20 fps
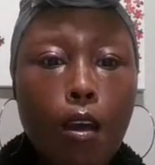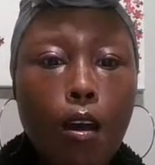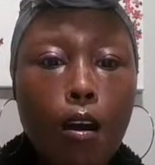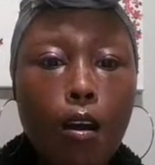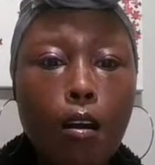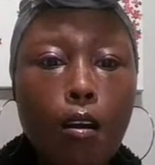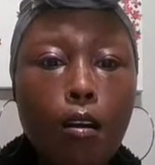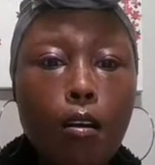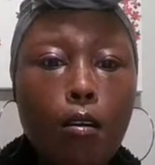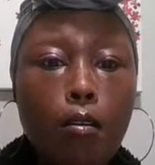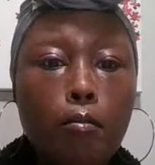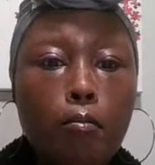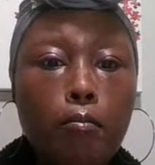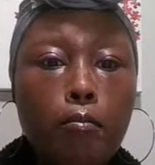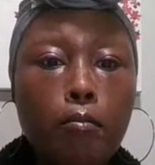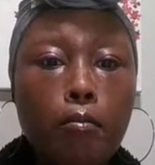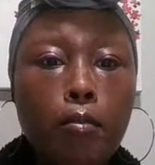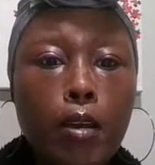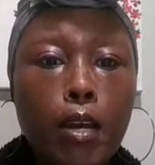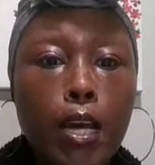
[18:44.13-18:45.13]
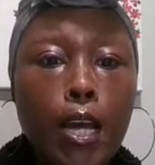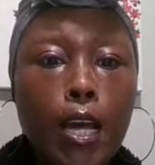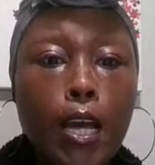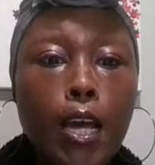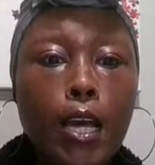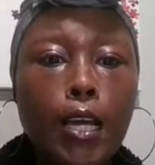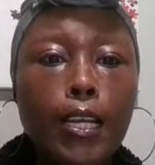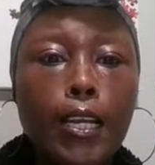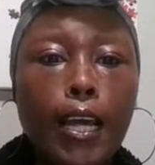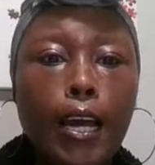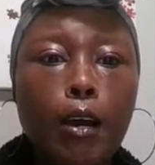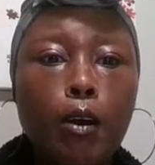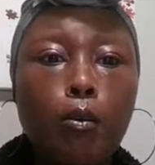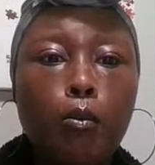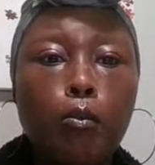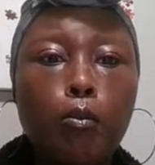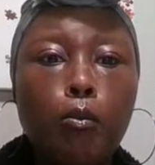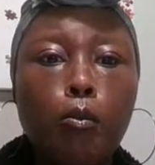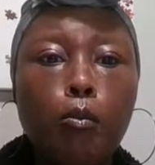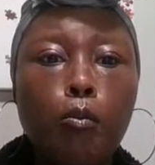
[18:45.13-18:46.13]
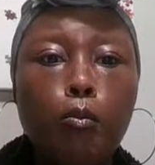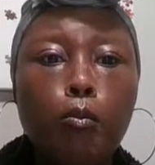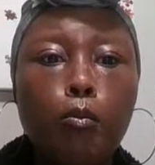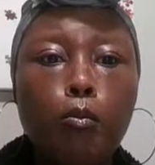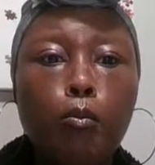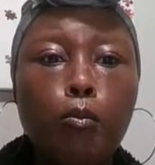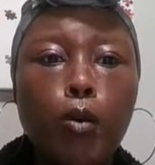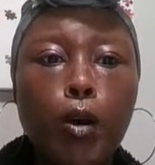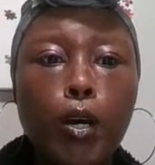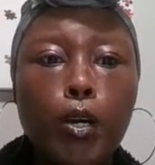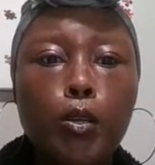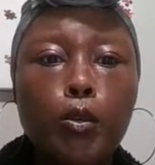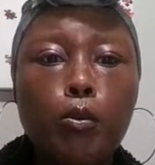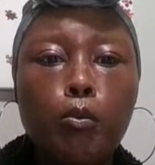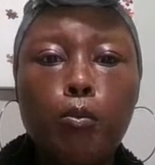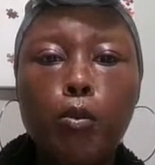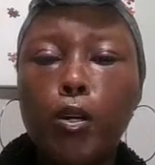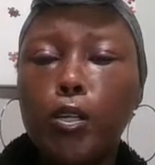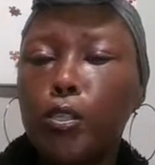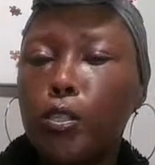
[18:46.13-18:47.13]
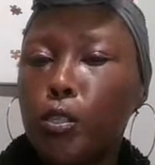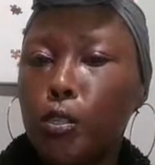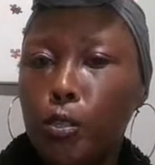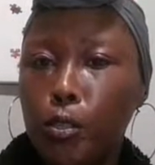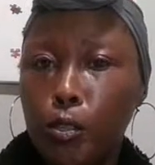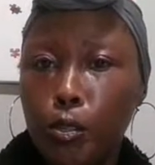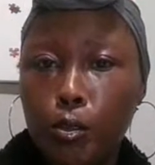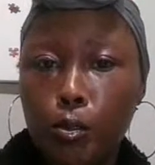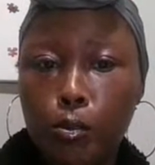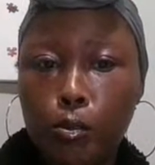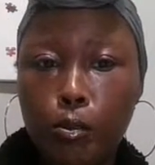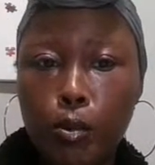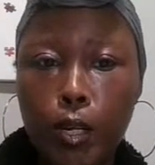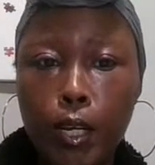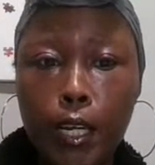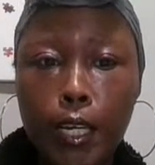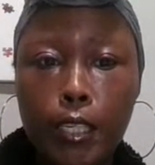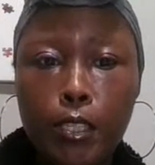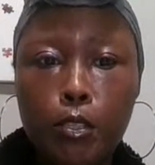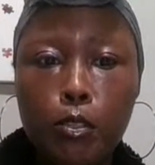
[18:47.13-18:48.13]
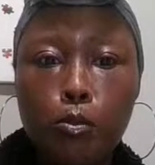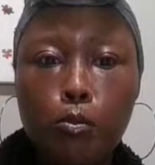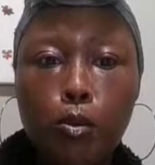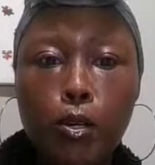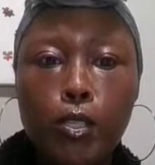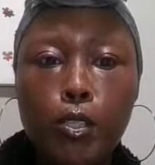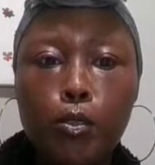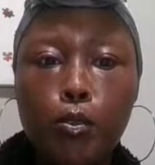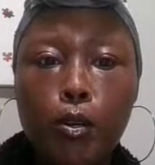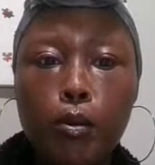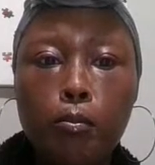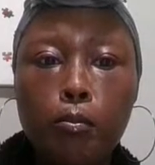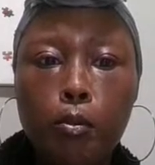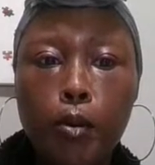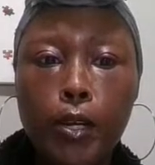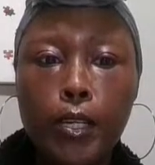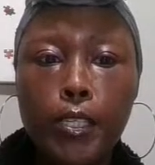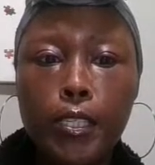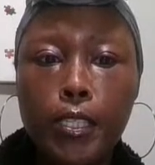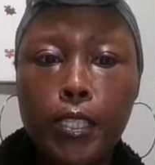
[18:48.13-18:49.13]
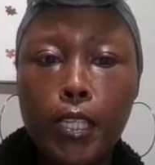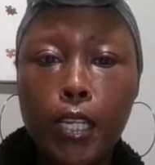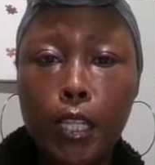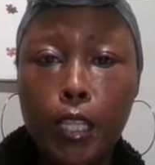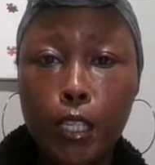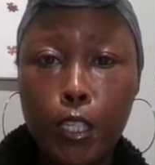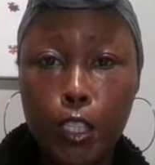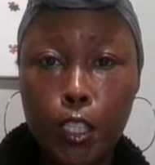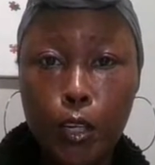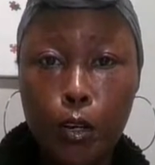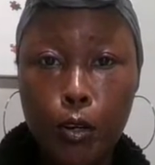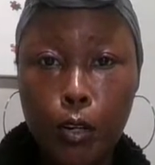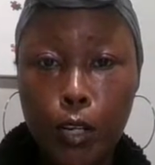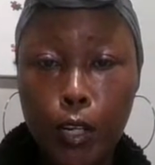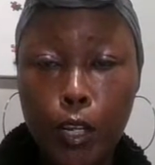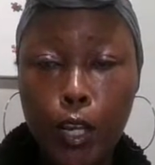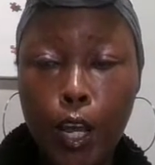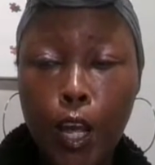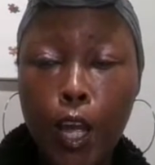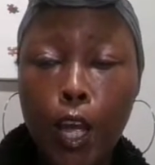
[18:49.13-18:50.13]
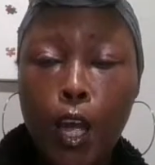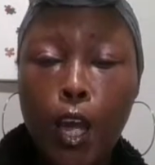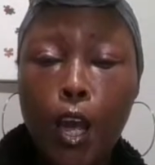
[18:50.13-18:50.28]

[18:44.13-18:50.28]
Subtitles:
um Now, what you want to do is you want to embrace the journey.